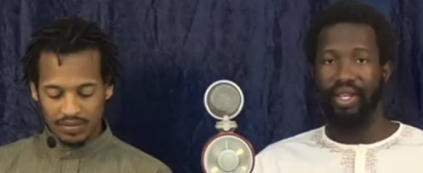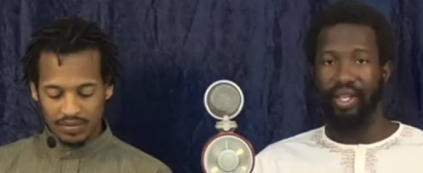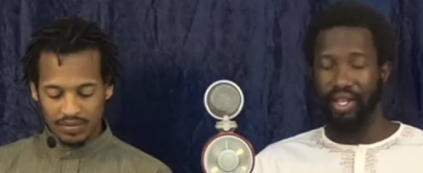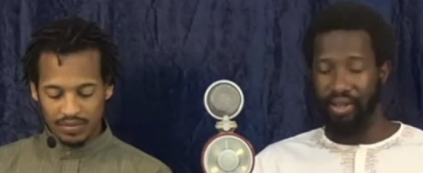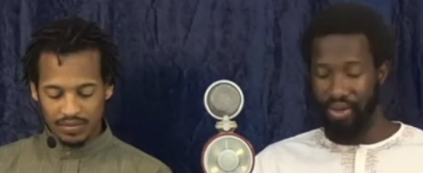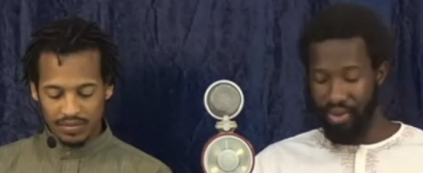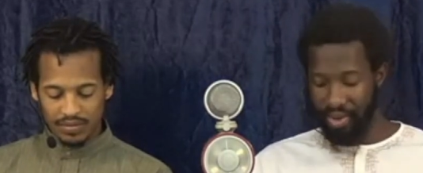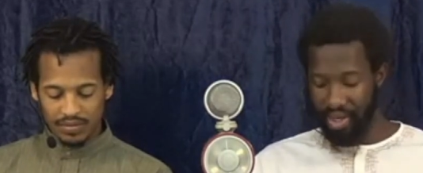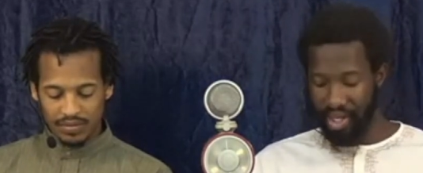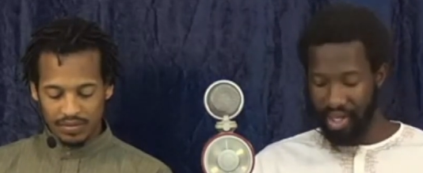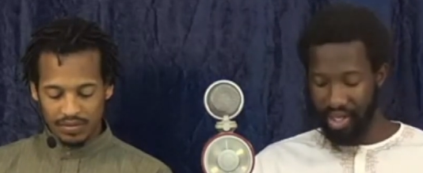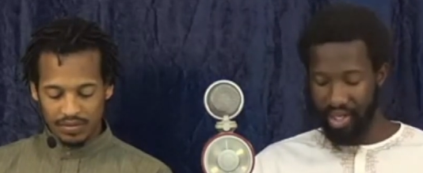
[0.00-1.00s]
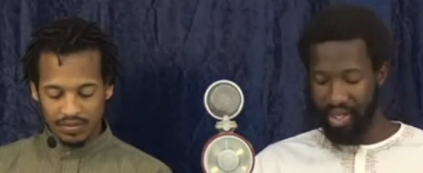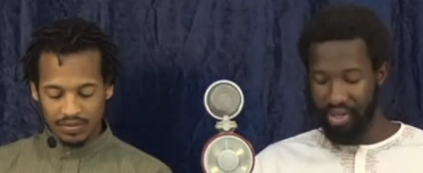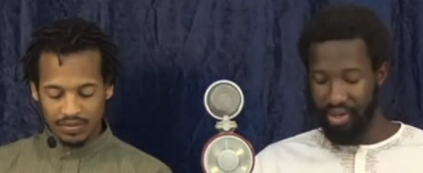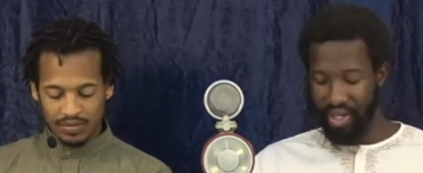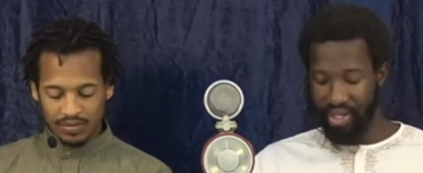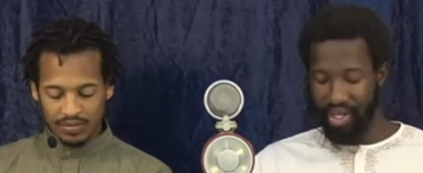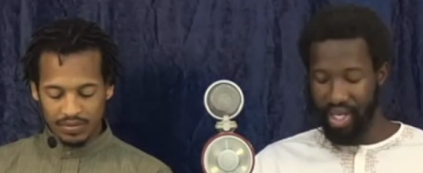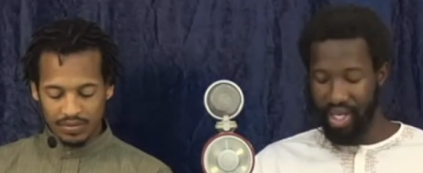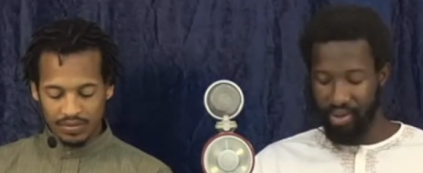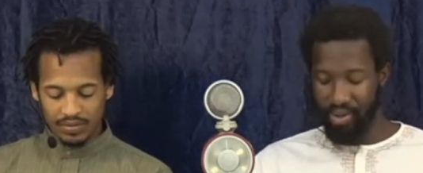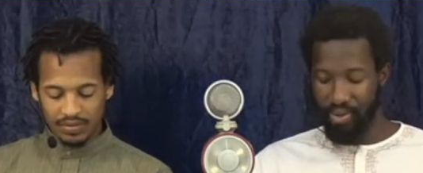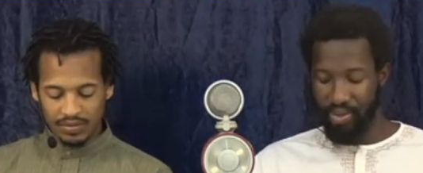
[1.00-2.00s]
Speaker 1: and doing it continue, that your
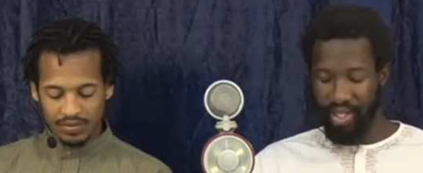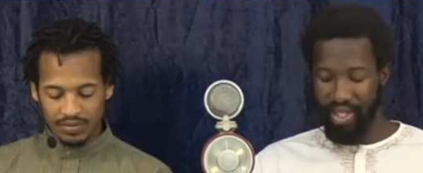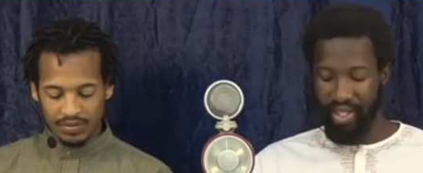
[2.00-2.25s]
household may see